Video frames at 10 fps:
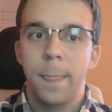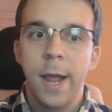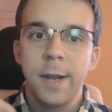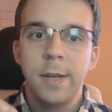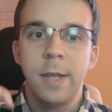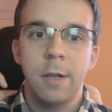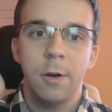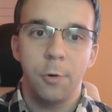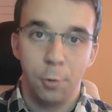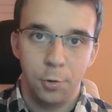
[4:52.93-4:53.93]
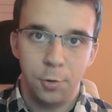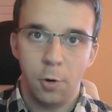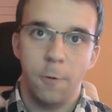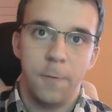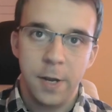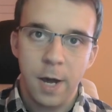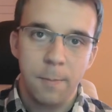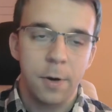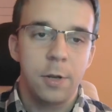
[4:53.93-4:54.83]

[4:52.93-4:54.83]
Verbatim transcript: any root of a number,